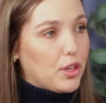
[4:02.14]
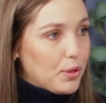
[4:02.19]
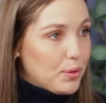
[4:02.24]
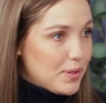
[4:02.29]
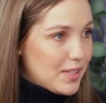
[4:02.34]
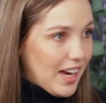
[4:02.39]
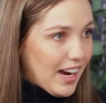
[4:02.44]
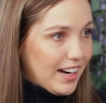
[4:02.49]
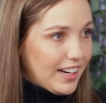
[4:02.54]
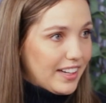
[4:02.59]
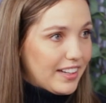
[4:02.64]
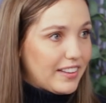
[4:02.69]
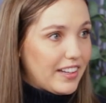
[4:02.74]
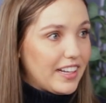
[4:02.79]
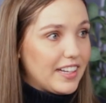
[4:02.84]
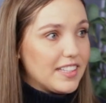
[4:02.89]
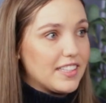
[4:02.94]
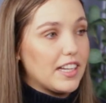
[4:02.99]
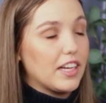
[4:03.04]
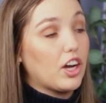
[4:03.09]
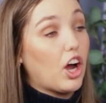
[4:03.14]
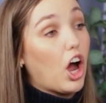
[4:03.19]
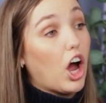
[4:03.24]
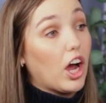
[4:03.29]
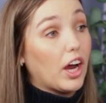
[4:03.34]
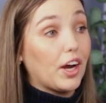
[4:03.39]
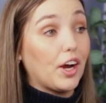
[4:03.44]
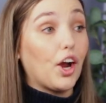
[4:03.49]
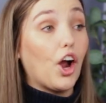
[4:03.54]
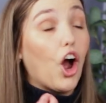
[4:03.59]
Those kind of things that
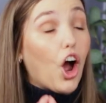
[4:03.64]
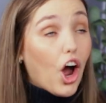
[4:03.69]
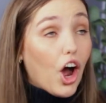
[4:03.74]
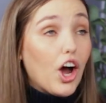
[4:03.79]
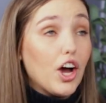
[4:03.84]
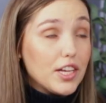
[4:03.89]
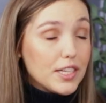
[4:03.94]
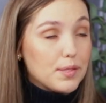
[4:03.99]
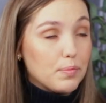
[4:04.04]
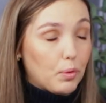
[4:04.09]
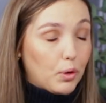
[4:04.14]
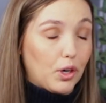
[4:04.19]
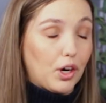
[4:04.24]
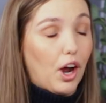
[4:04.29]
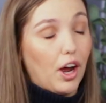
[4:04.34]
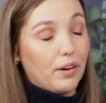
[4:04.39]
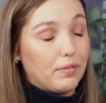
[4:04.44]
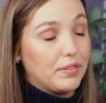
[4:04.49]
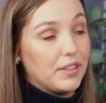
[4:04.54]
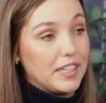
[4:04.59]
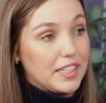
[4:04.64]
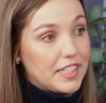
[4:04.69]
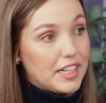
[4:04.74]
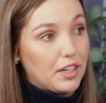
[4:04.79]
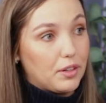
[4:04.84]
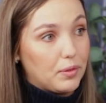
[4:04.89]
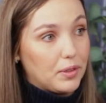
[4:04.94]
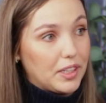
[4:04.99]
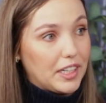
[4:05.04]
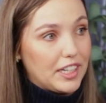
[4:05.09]
can cause more conflict
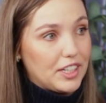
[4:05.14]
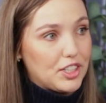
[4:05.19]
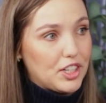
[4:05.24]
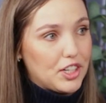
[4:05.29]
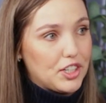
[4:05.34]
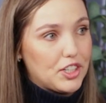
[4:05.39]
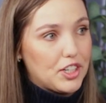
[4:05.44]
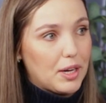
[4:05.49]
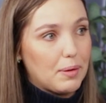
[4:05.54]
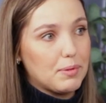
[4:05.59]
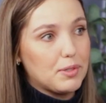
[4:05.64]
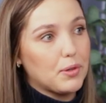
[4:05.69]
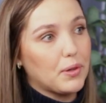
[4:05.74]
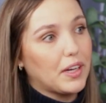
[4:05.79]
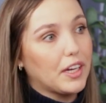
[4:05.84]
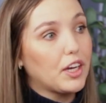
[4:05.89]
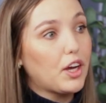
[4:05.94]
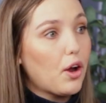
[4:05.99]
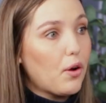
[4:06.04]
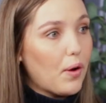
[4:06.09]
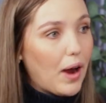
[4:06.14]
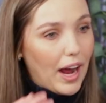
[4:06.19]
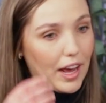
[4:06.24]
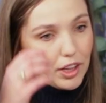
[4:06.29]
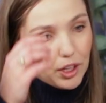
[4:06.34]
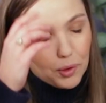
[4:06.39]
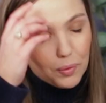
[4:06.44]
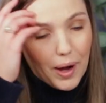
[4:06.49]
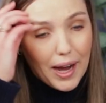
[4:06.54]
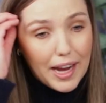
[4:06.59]
in a relationship. So it can go
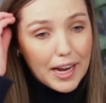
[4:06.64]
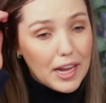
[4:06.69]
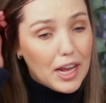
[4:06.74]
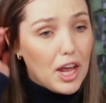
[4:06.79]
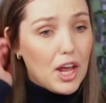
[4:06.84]
either way.